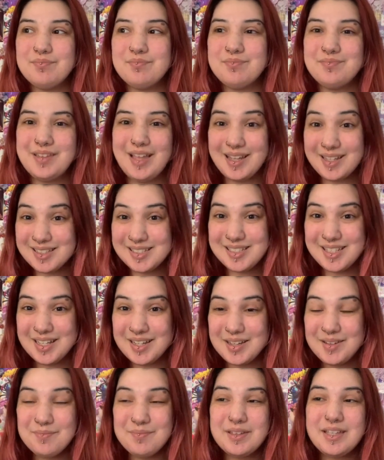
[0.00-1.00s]
next
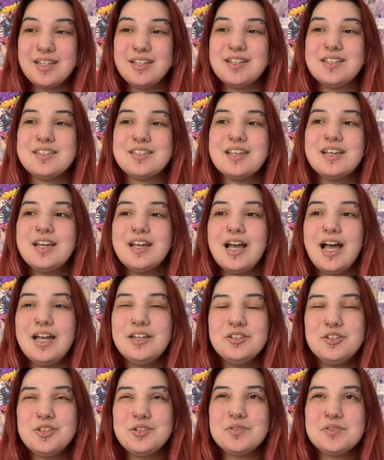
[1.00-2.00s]
time, because I
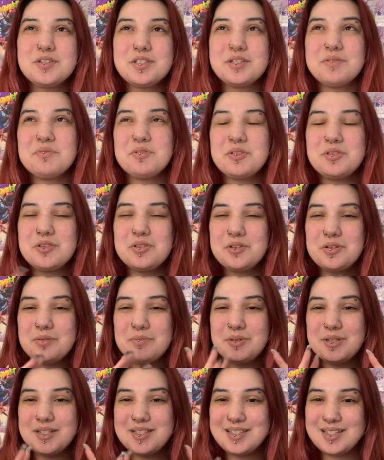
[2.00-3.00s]
know there were some little
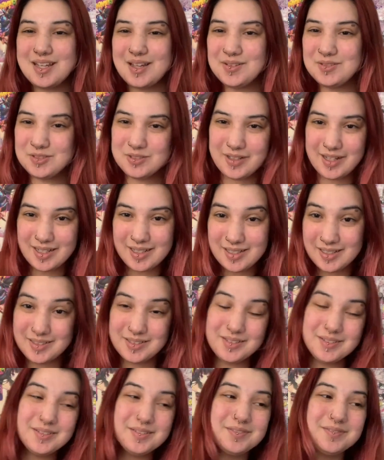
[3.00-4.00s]
bit of times where I could
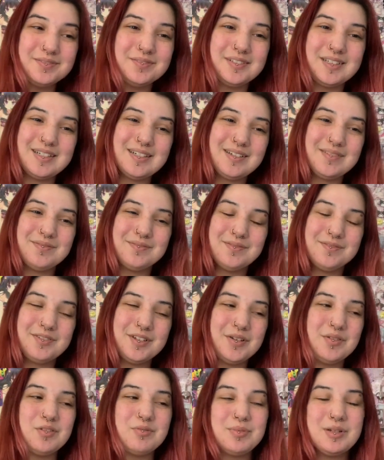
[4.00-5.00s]
have filmed,